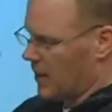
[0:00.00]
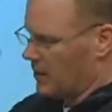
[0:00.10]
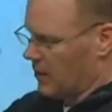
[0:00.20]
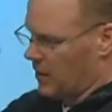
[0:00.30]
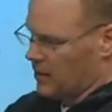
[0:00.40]
and
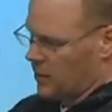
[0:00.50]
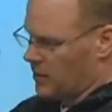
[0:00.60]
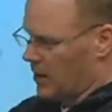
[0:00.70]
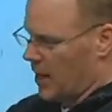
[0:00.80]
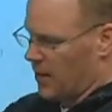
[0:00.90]
somebody else
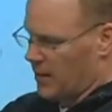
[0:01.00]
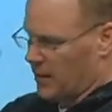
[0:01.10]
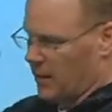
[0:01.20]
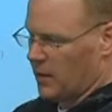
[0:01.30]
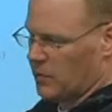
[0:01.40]
wants to comment, and
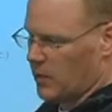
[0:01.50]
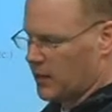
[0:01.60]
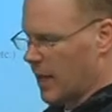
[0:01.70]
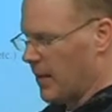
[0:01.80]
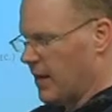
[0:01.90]
somebody else wants
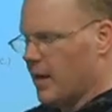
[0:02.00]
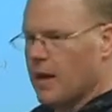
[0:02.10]
to comment.